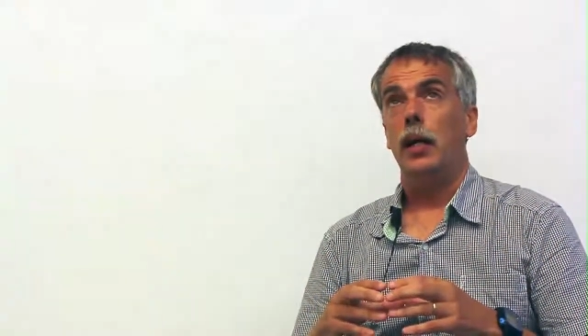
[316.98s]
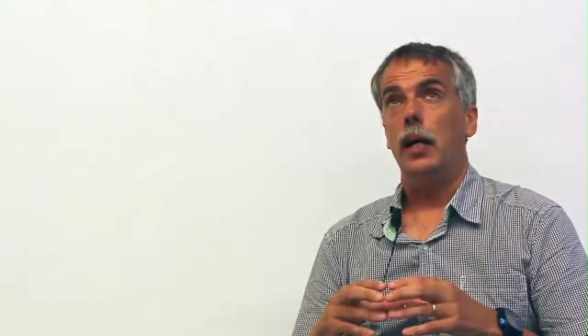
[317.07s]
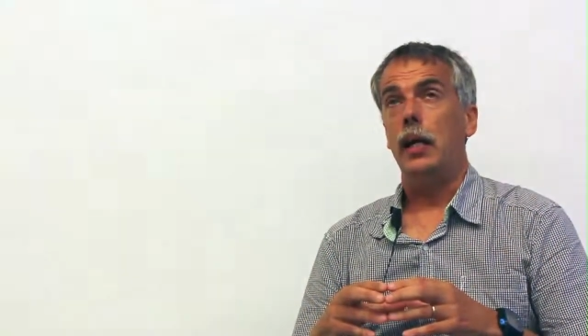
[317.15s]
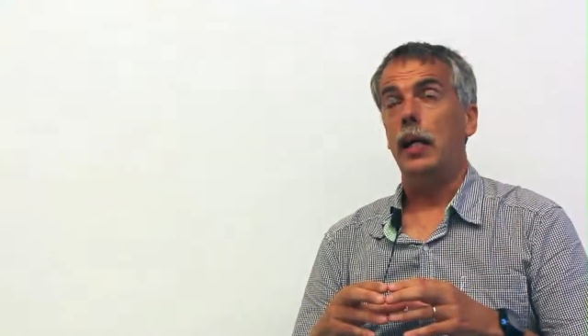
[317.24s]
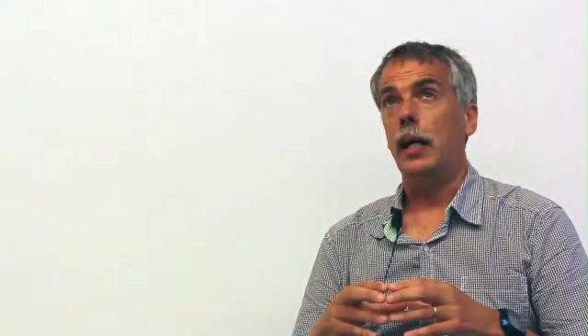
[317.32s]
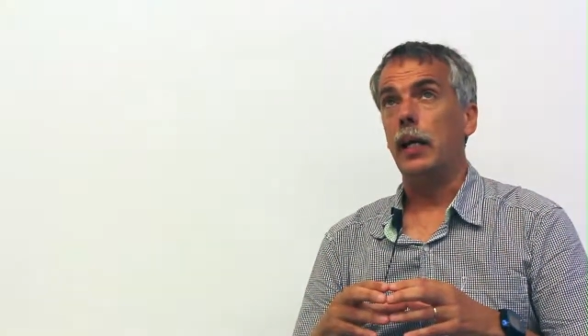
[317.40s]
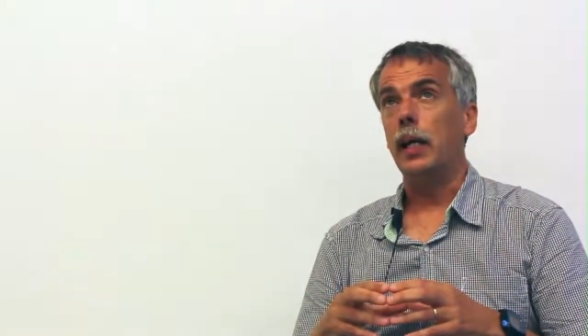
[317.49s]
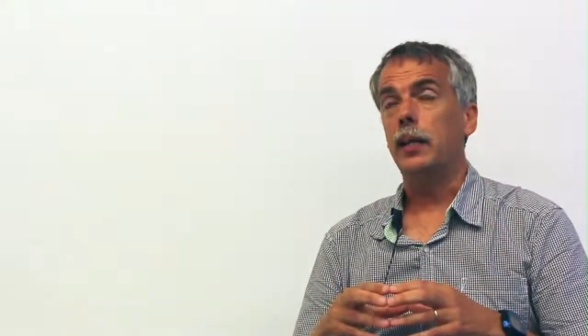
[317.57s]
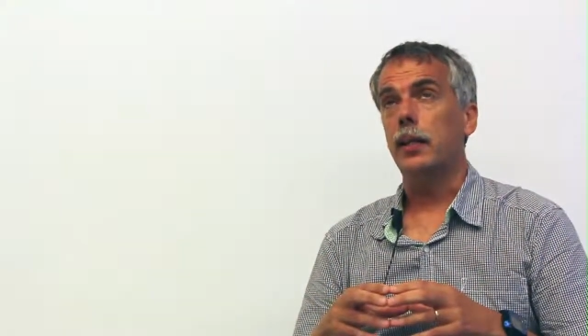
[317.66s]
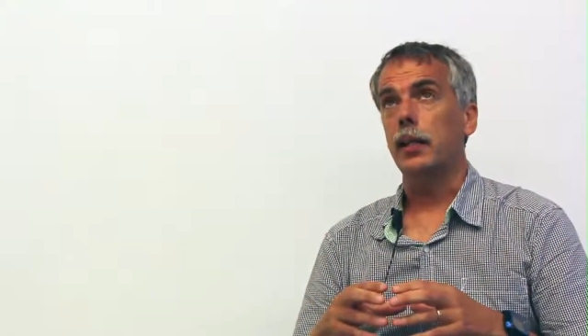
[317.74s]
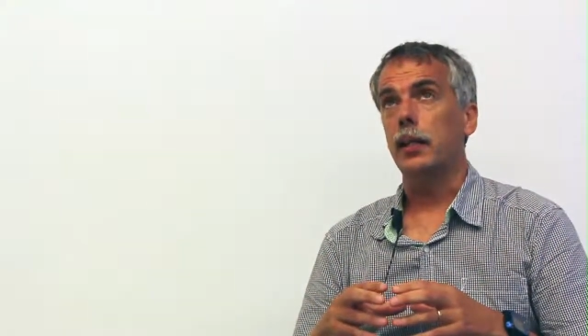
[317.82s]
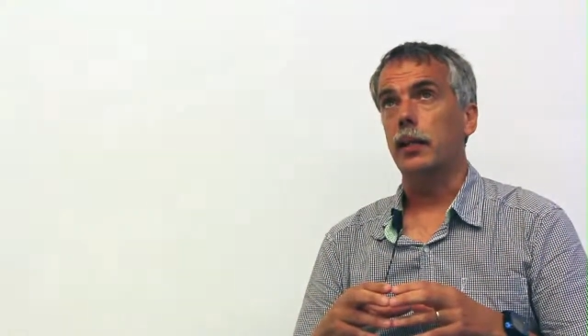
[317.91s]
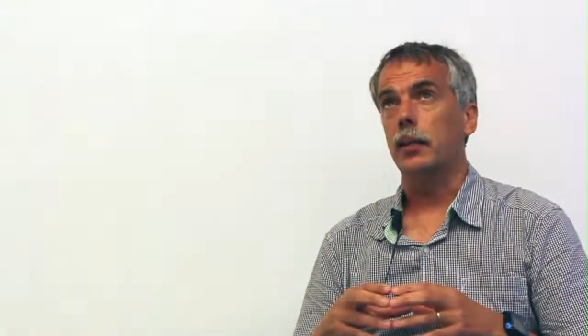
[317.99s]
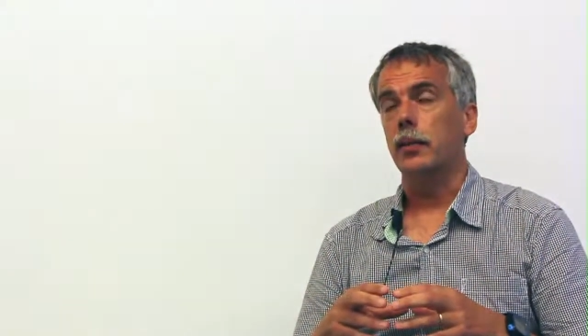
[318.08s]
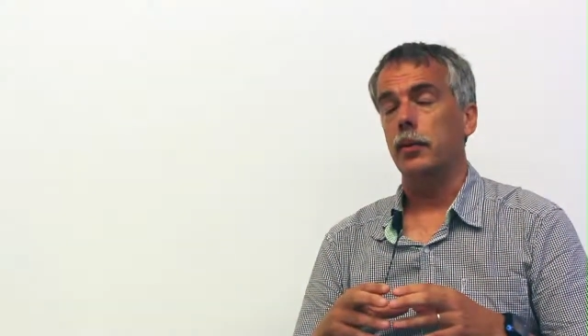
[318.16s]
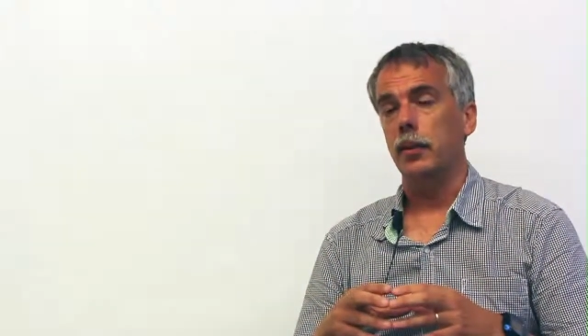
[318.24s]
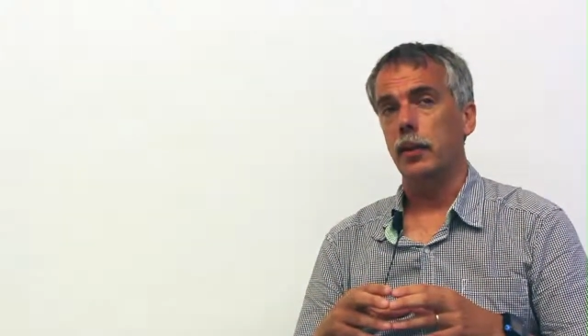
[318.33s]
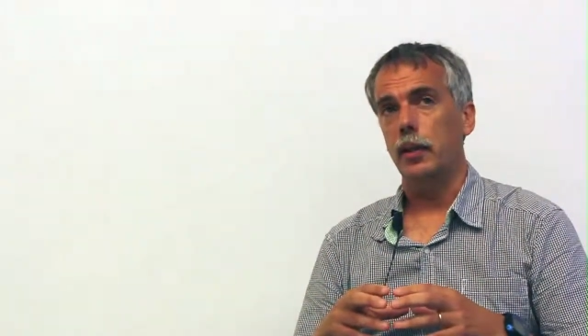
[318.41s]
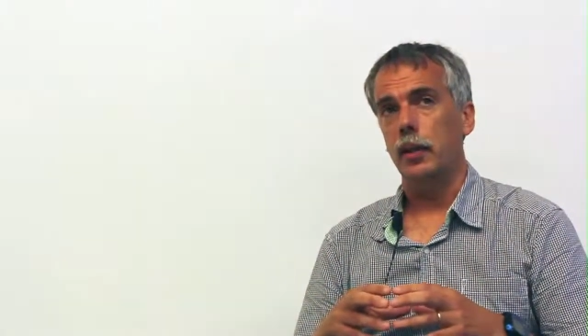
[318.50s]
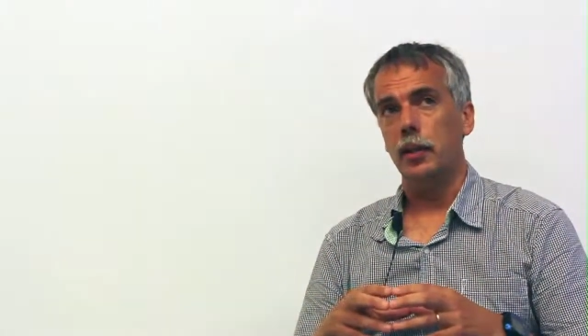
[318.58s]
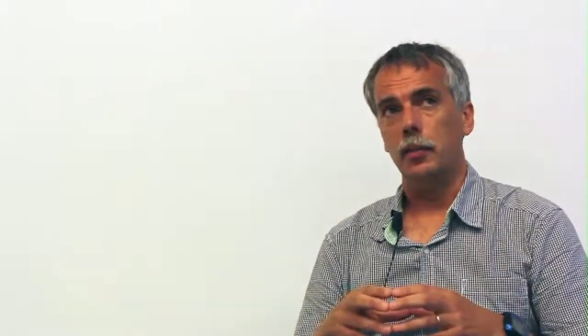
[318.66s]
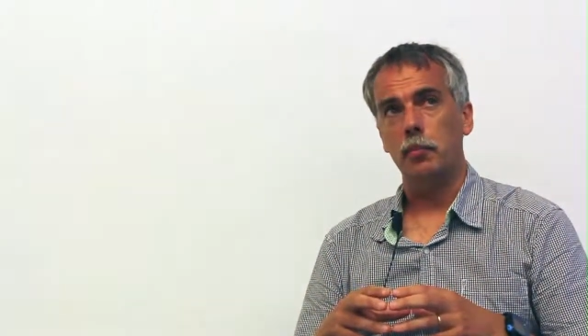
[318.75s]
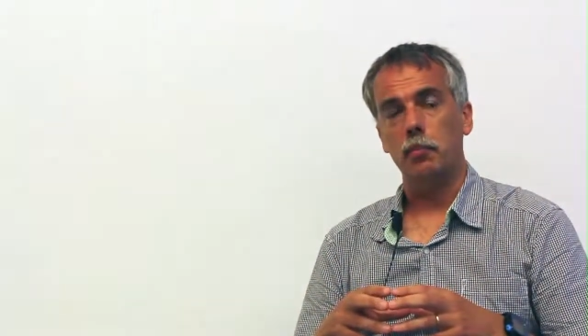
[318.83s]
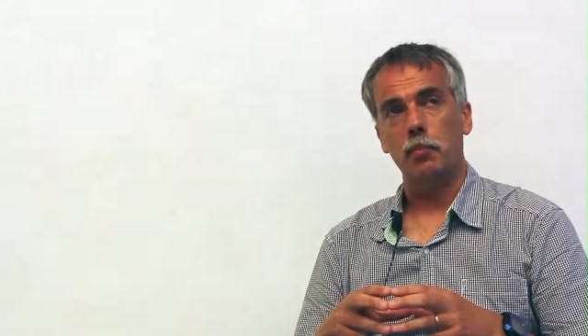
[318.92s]
and I think,
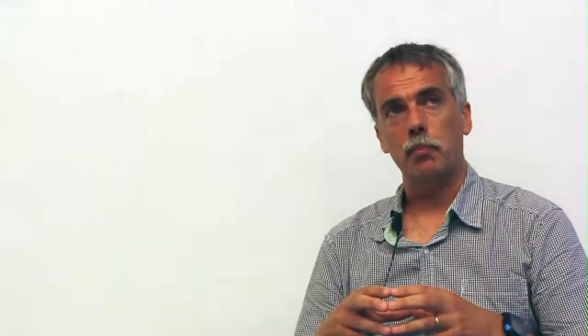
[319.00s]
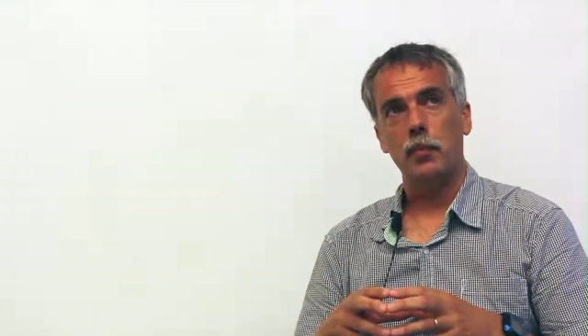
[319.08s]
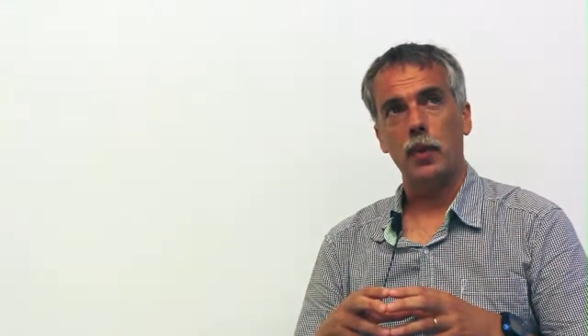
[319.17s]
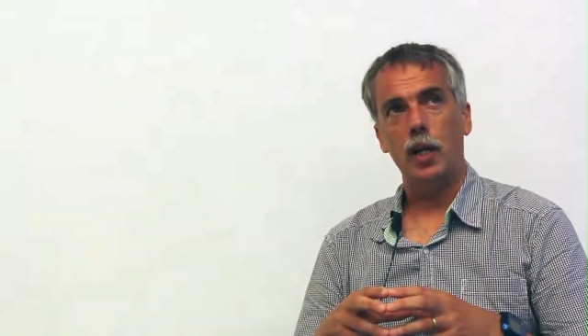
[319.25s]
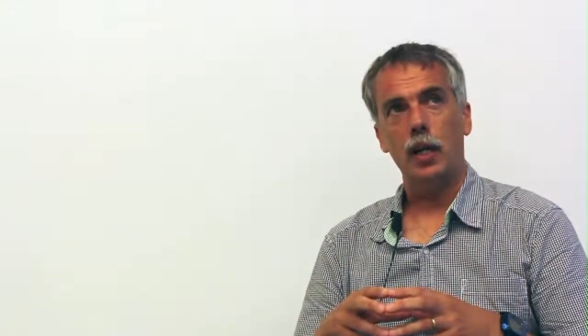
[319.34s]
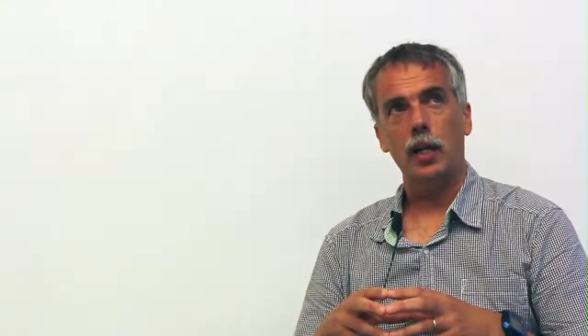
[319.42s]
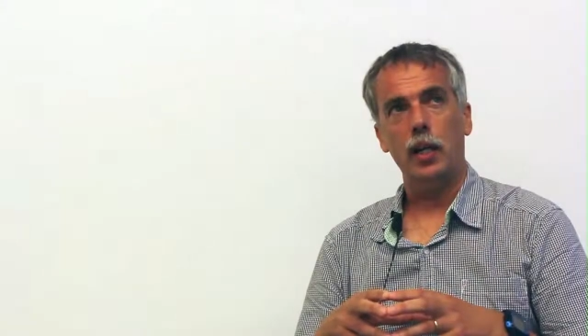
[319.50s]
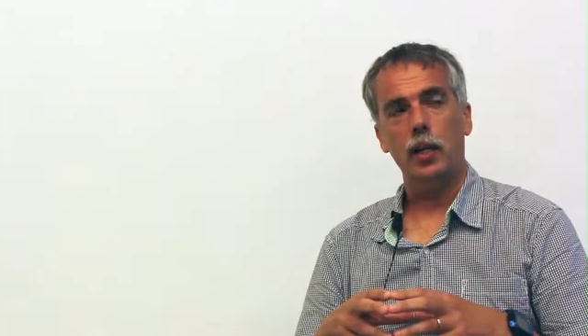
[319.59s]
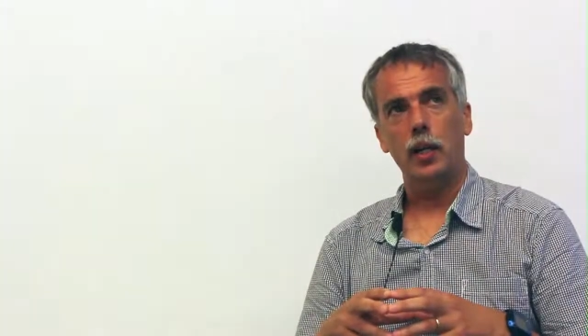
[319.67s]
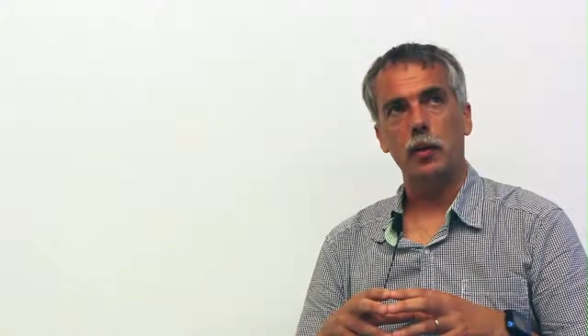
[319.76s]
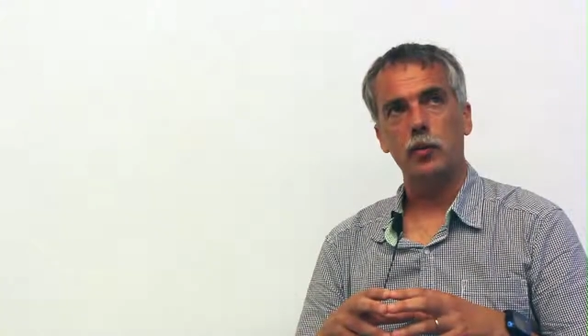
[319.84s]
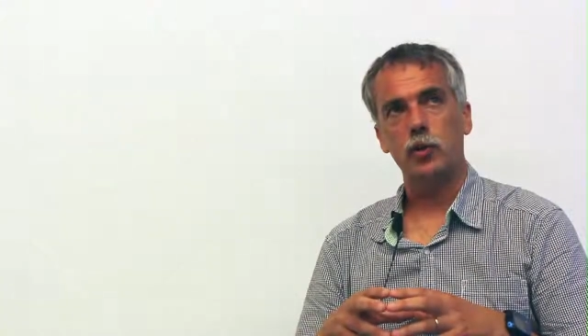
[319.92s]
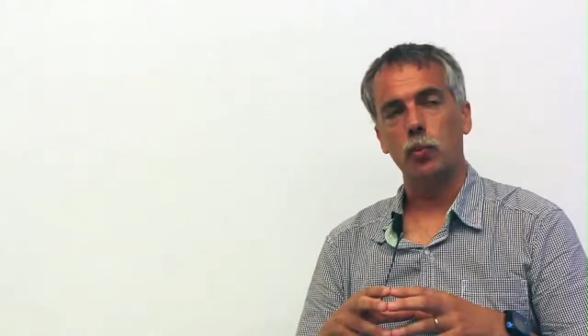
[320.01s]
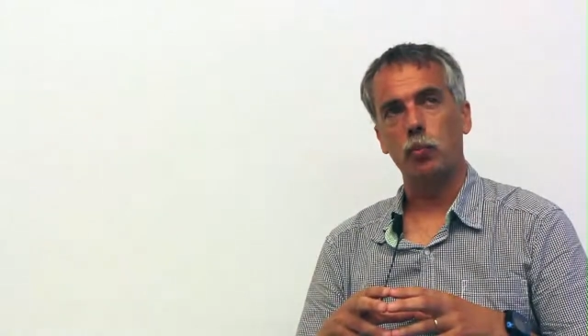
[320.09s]
so